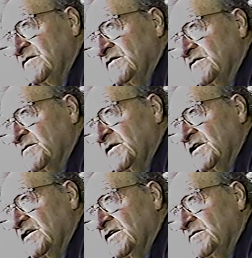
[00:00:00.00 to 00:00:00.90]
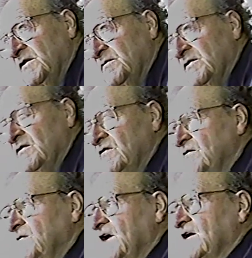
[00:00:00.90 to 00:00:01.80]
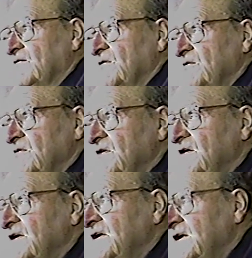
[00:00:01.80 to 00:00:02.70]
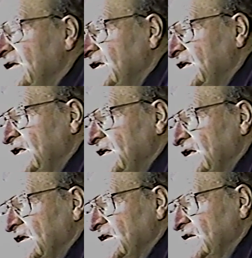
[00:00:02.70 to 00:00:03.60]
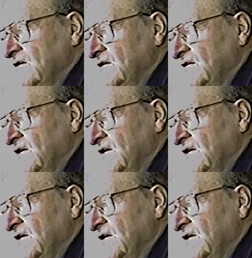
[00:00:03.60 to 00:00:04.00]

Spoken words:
in the spring, people on the back road, and